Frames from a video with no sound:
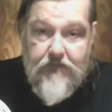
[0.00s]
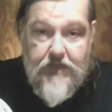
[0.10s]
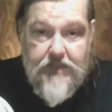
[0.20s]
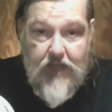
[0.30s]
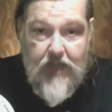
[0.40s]

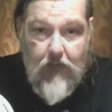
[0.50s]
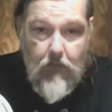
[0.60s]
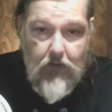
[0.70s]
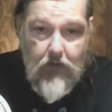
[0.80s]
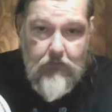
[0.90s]
just got
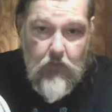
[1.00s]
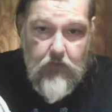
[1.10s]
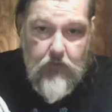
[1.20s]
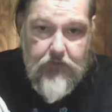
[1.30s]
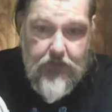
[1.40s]
one
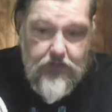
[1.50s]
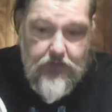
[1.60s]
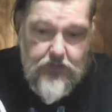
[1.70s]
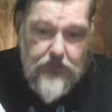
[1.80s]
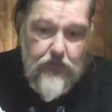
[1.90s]
more thing
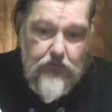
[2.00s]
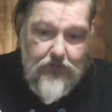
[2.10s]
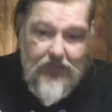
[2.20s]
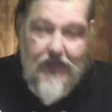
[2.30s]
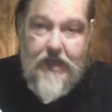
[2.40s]
to do, and
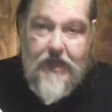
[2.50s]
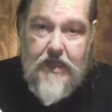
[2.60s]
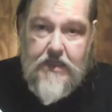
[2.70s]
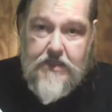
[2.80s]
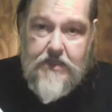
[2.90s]
that
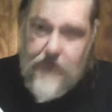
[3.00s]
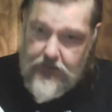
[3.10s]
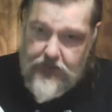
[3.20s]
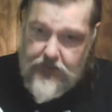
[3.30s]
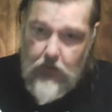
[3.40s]
is
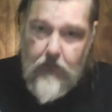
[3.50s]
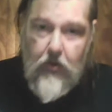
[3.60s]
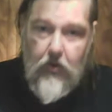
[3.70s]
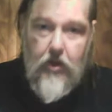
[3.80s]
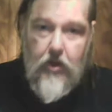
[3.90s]
the
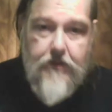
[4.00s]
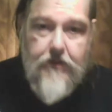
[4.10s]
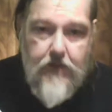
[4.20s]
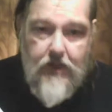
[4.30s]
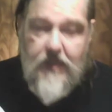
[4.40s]
scoreboard.
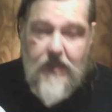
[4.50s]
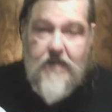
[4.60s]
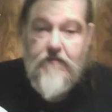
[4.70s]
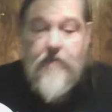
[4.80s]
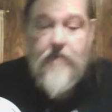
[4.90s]

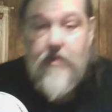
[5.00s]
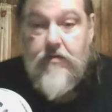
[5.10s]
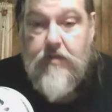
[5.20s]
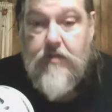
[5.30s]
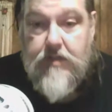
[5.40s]
Because if we
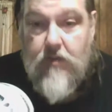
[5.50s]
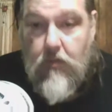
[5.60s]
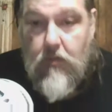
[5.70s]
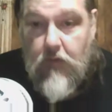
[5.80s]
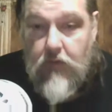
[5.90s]
don't do the
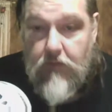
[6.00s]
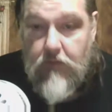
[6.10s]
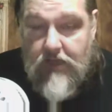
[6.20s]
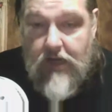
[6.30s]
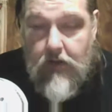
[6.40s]
scoreboard,
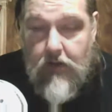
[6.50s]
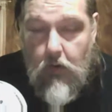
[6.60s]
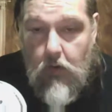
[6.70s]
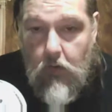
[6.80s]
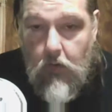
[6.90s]
we can't
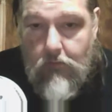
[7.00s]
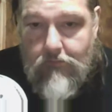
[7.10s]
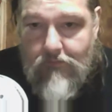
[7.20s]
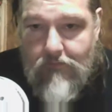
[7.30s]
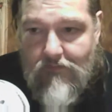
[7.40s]
go home.
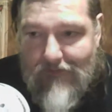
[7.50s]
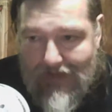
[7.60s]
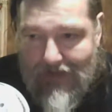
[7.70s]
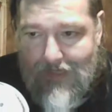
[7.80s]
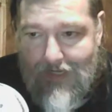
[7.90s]

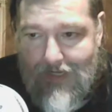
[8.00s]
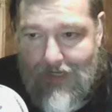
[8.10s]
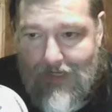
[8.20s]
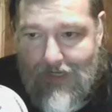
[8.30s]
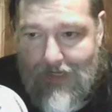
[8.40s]

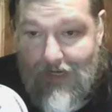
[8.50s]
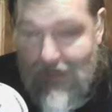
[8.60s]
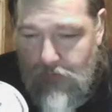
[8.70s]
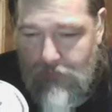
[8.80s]
But then again, I